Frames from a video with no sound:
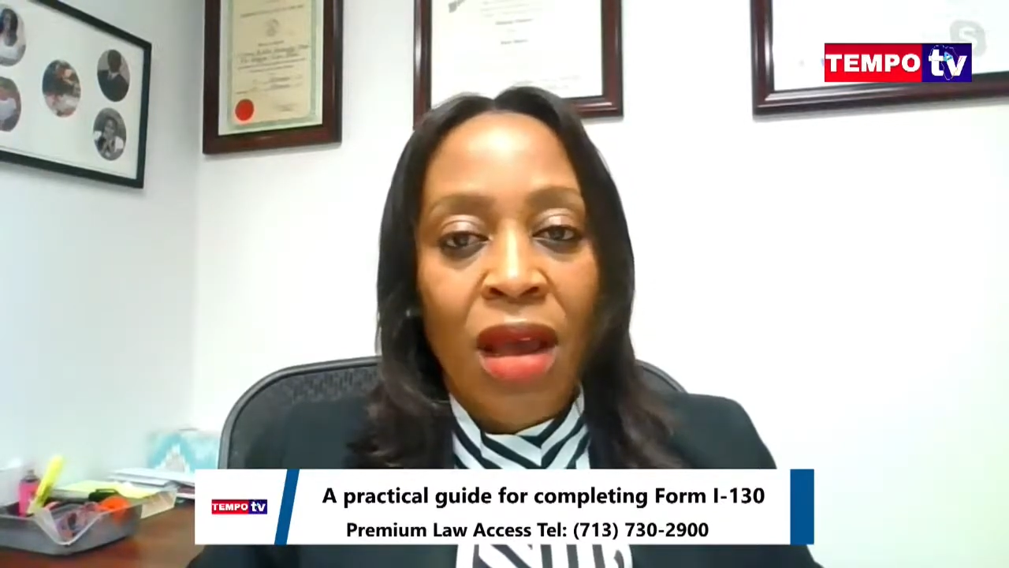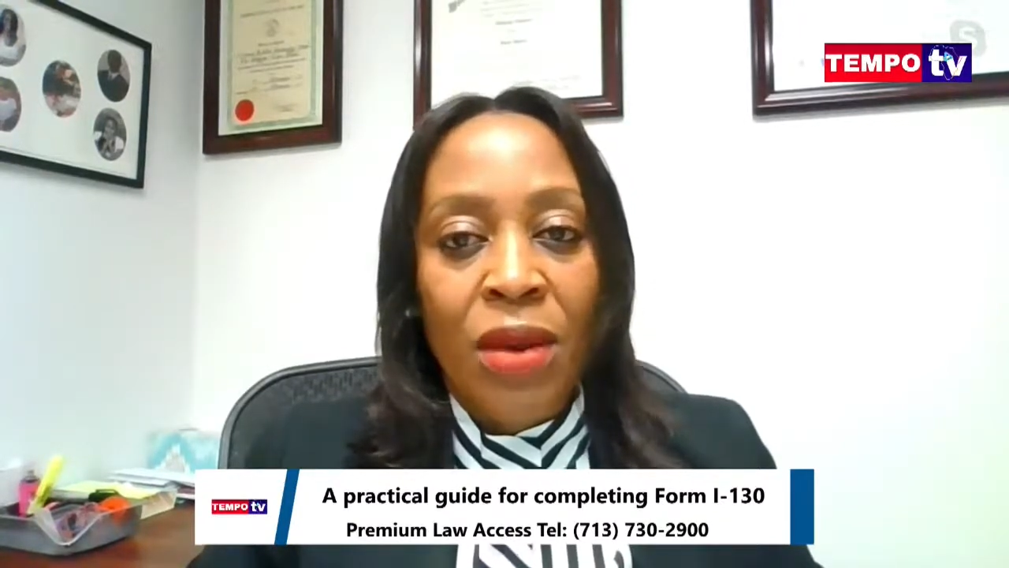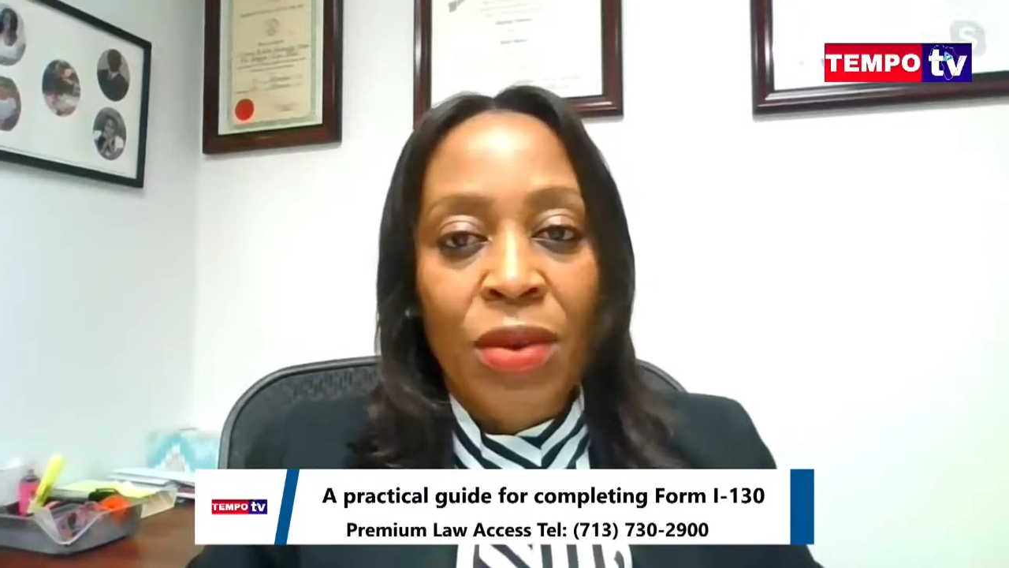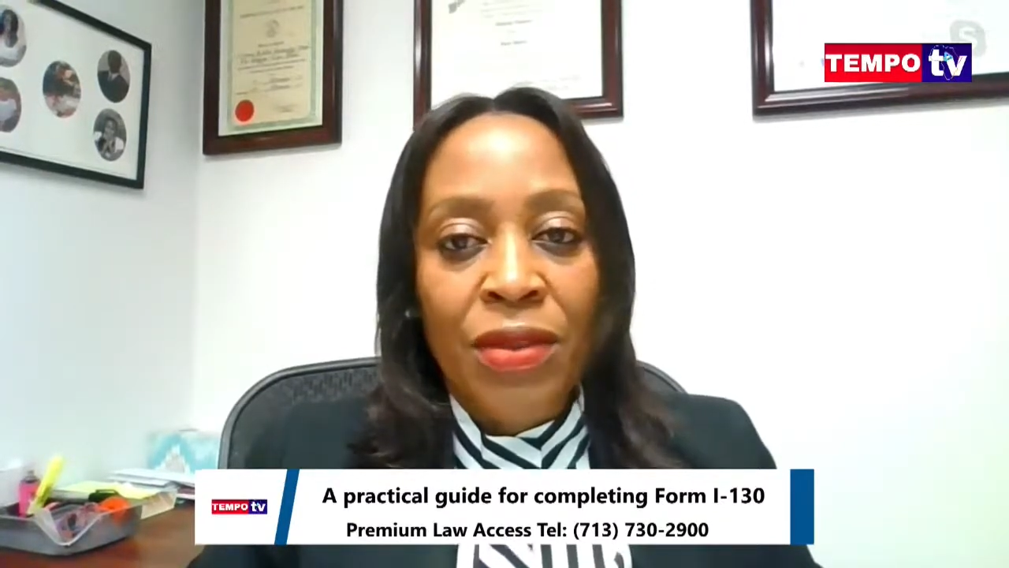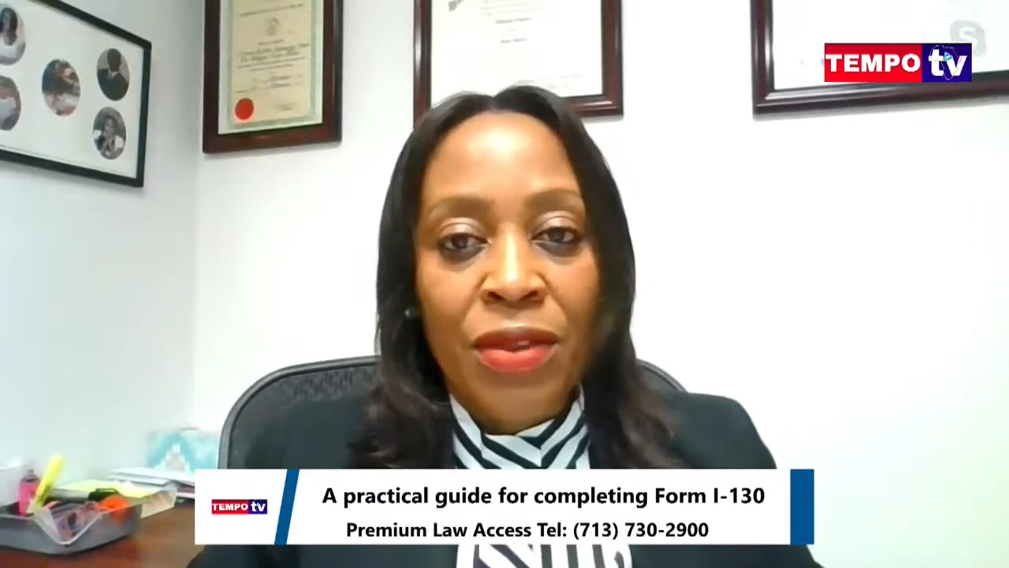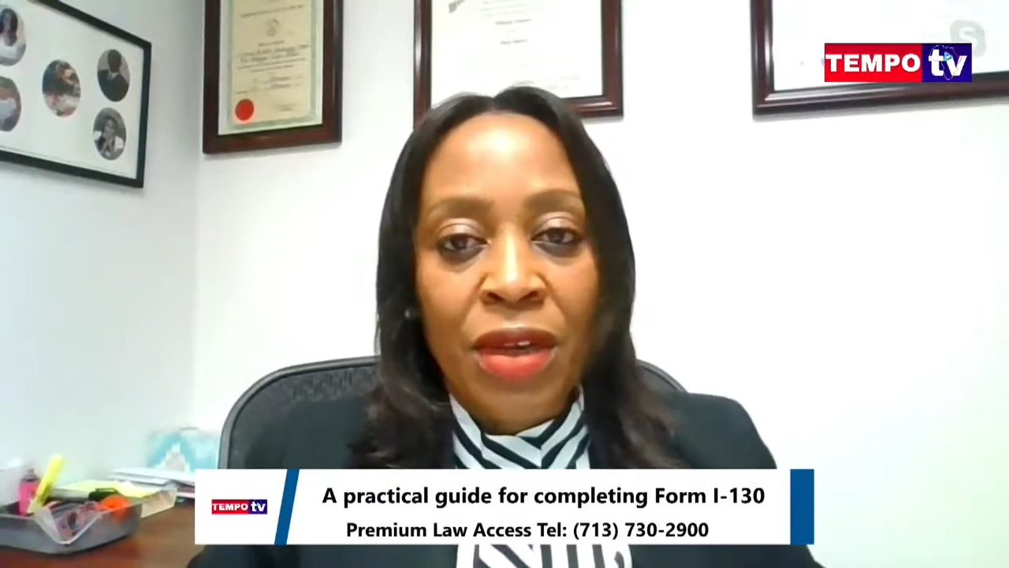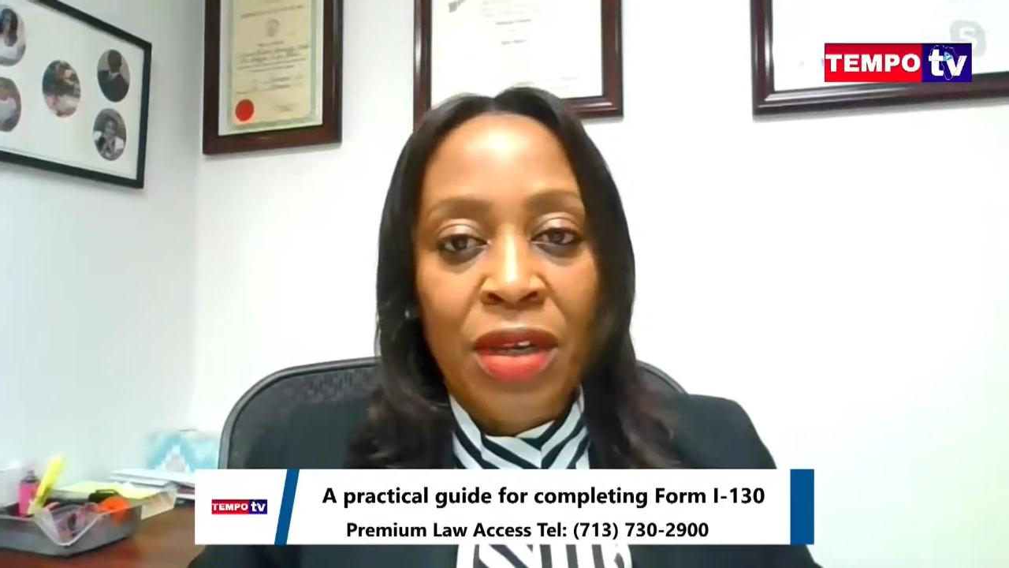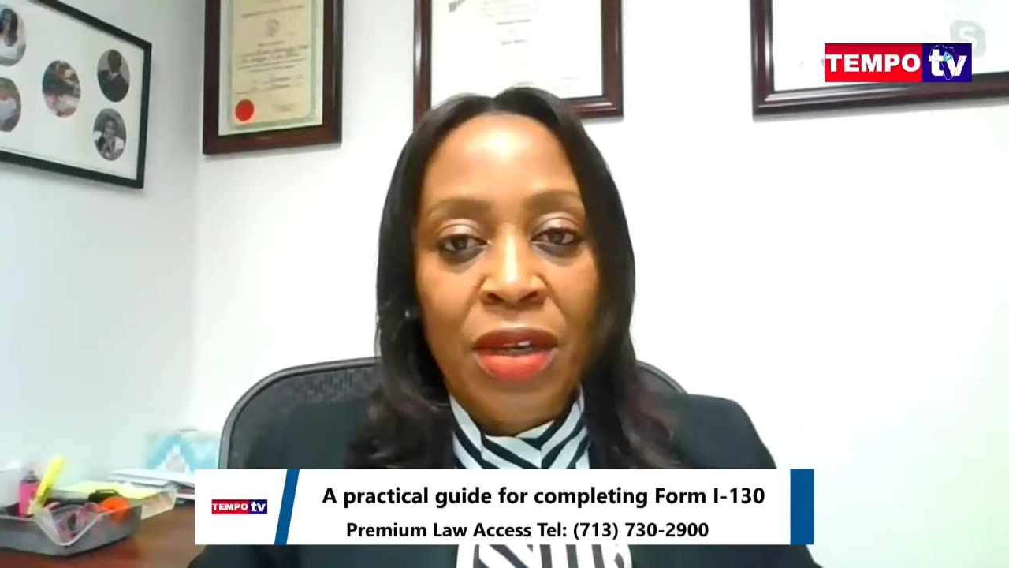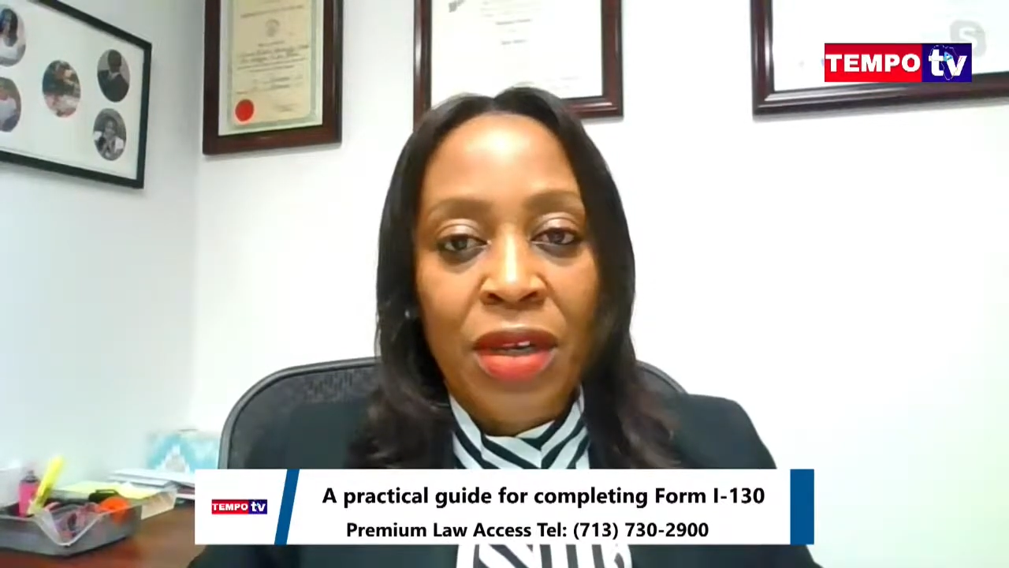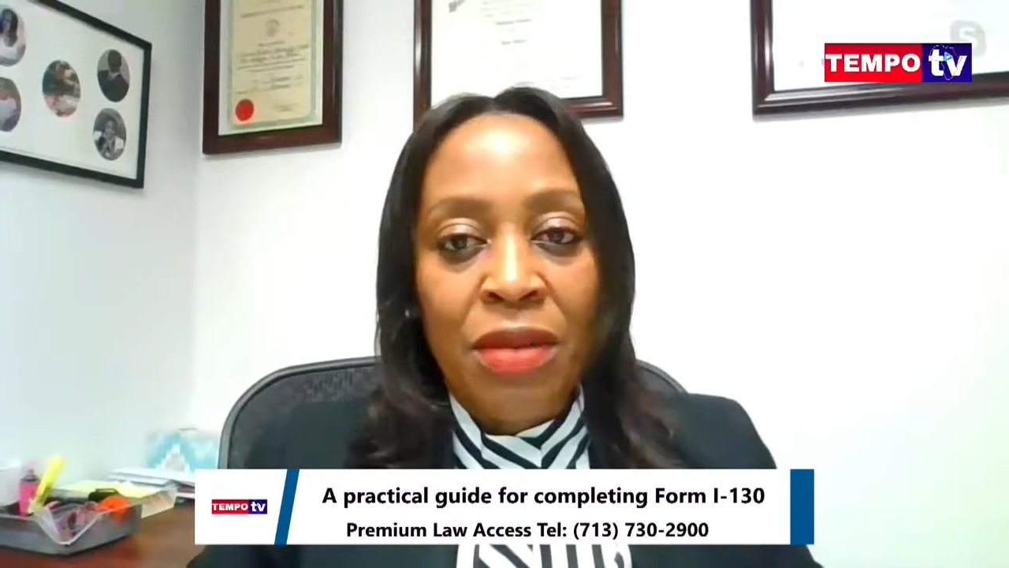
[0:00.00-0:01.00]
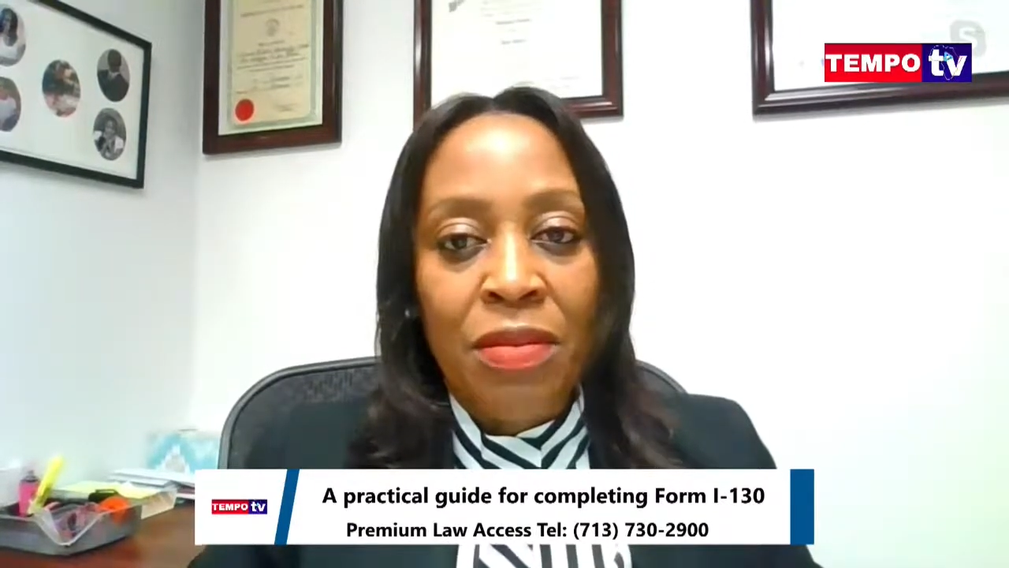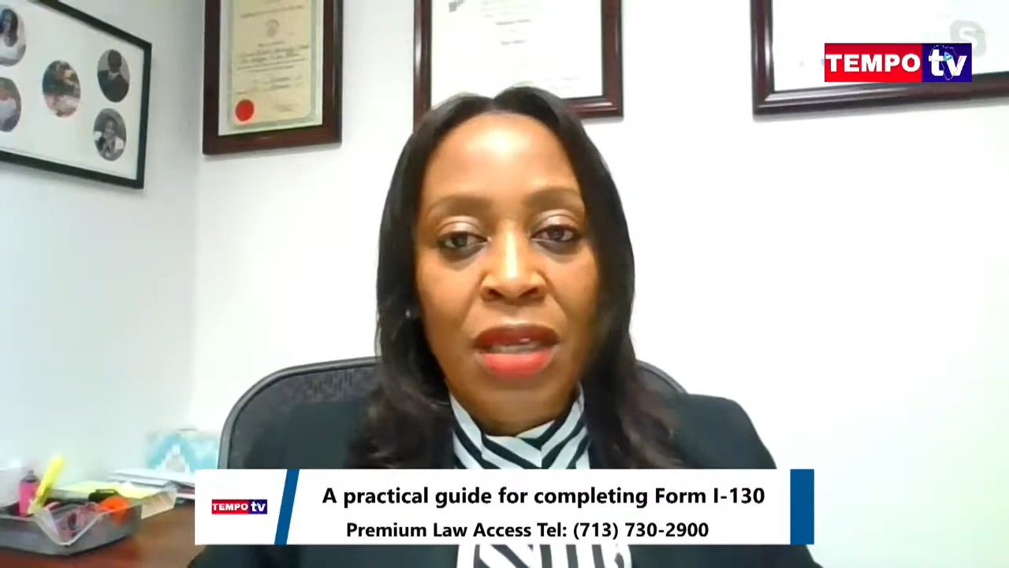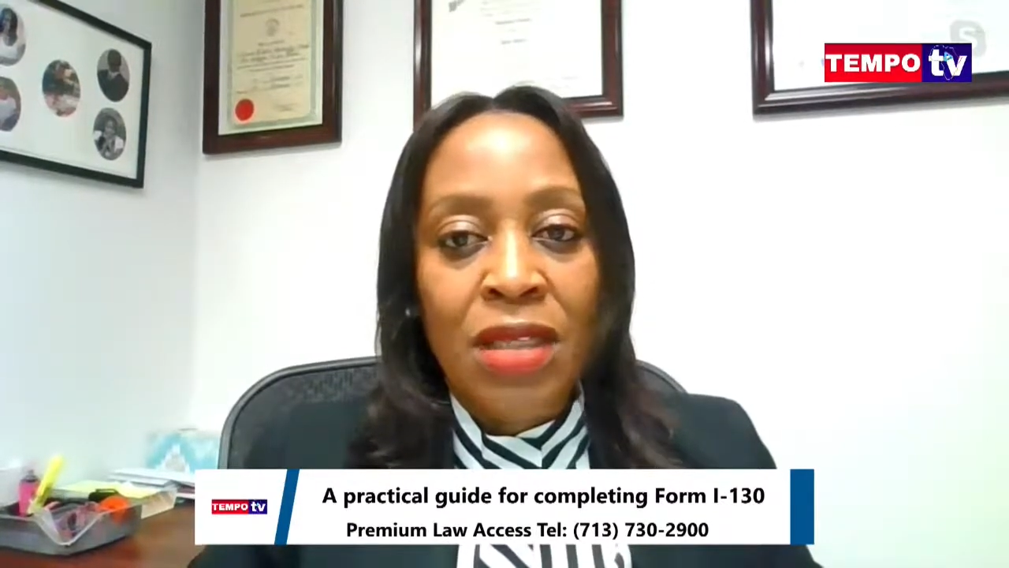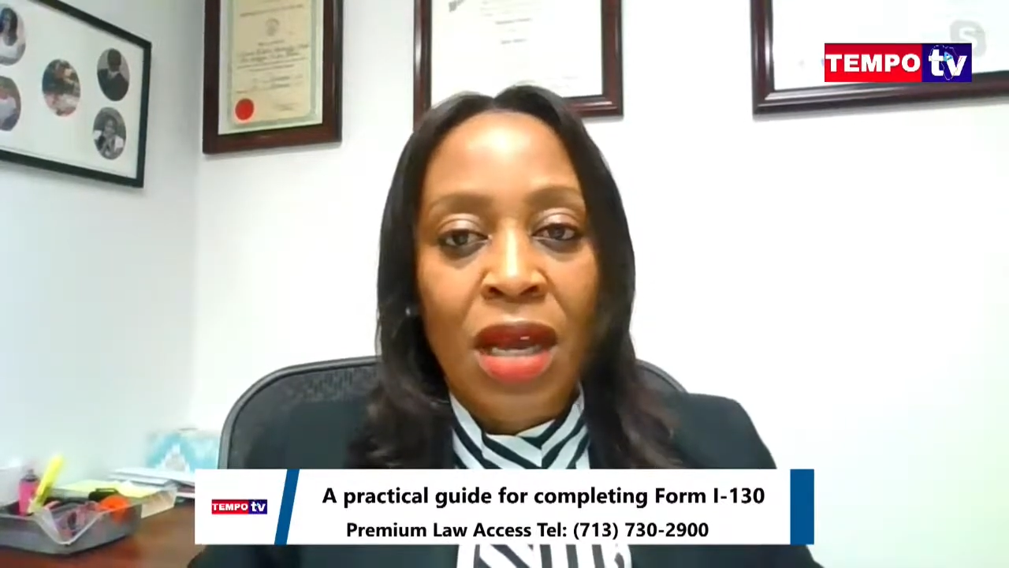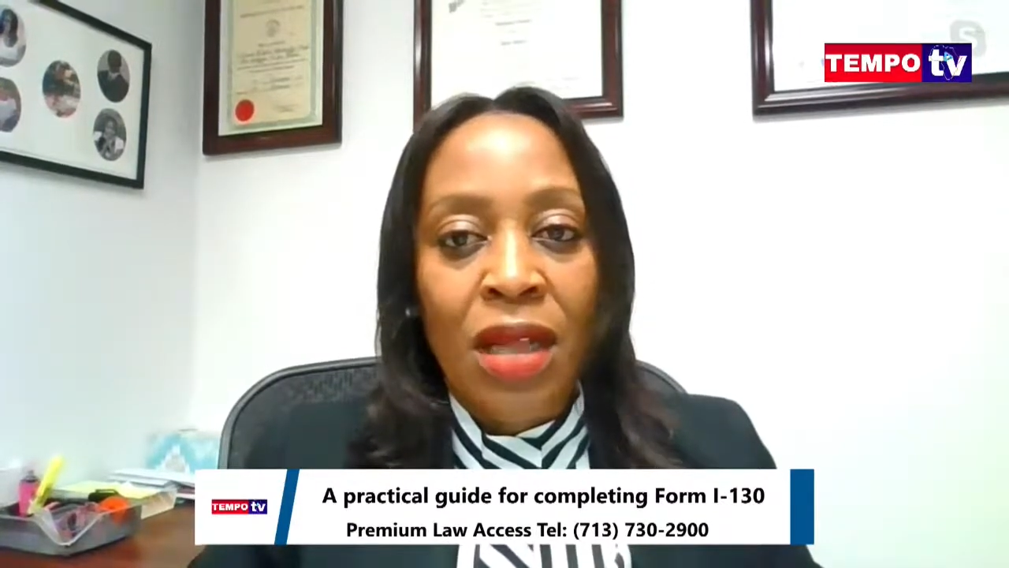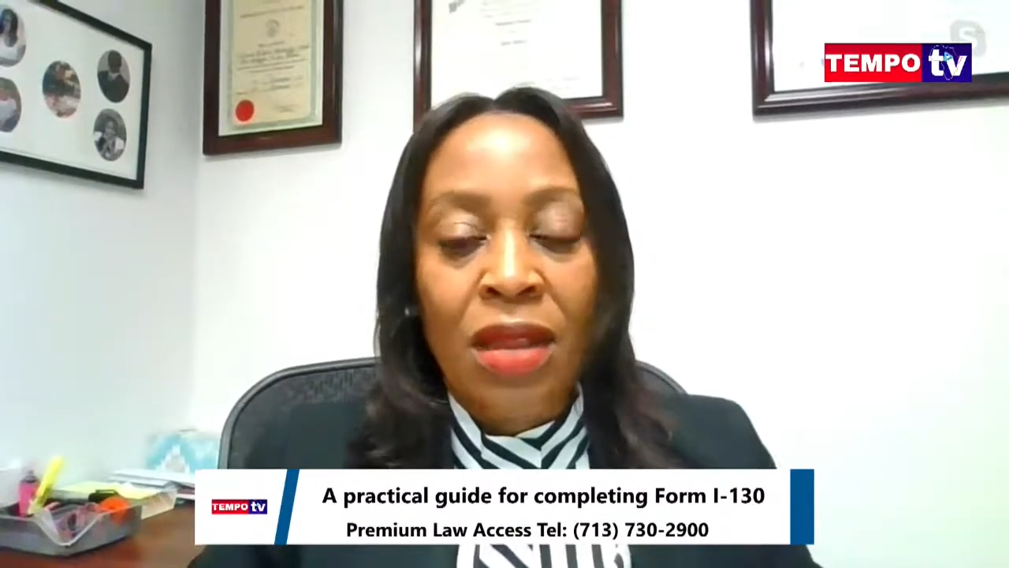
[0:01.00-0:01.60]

the I-130 based